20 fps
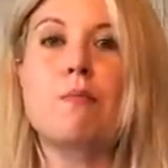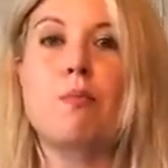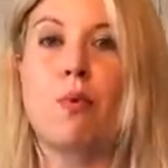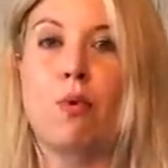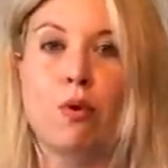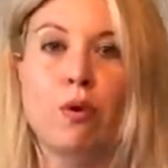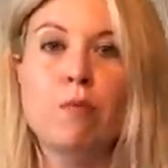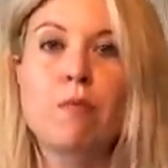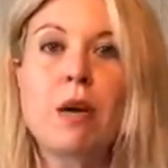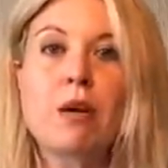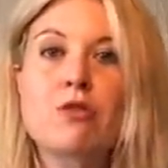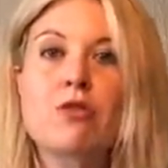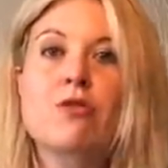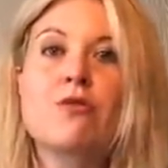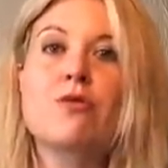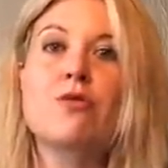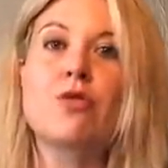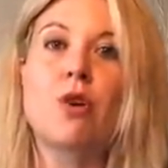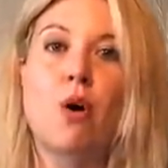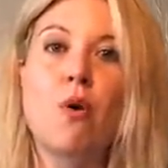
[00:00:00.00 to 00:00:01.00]
border
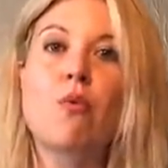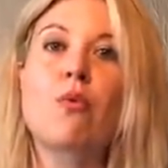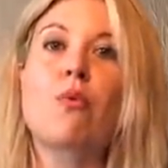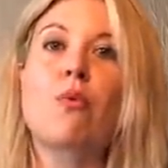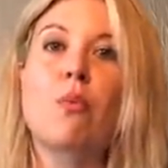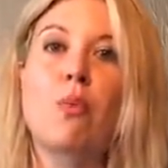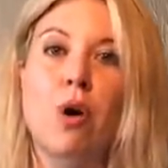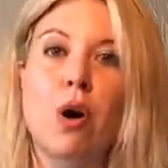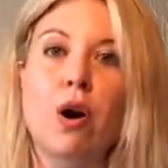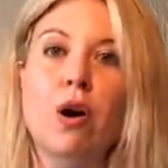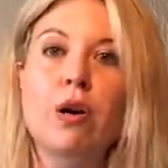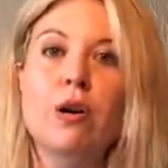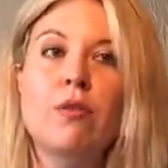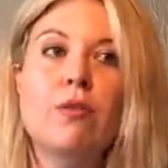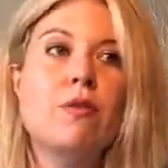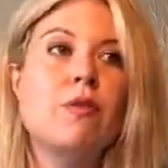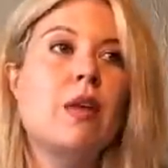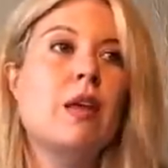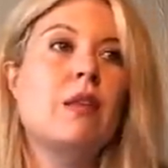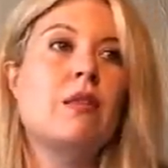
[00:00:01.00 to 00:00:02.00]
measures don't work,
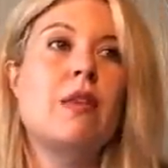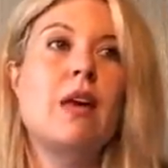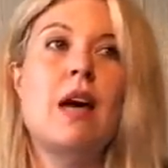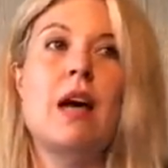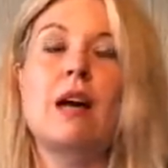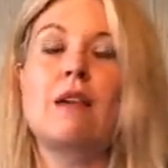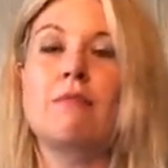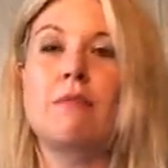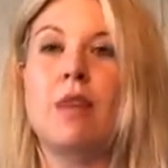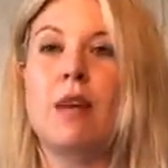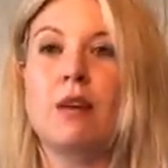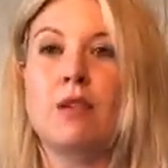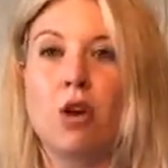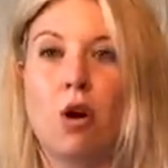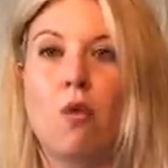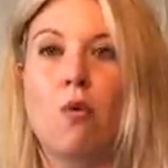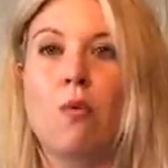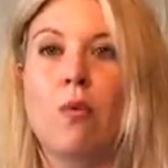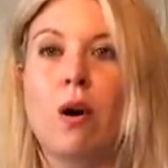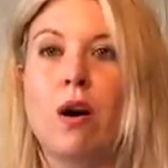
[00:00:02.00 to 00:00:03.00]
that they
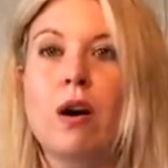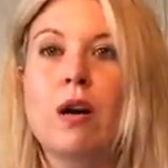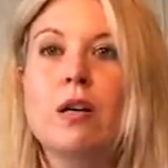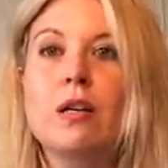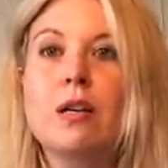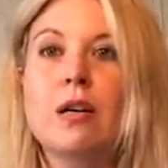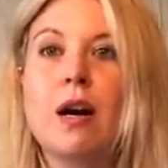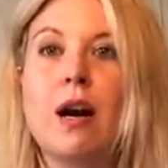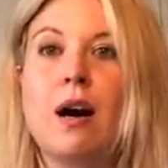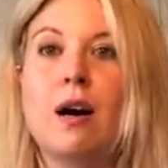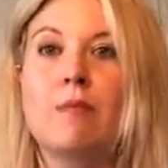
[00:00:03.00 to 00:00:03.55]
don't work.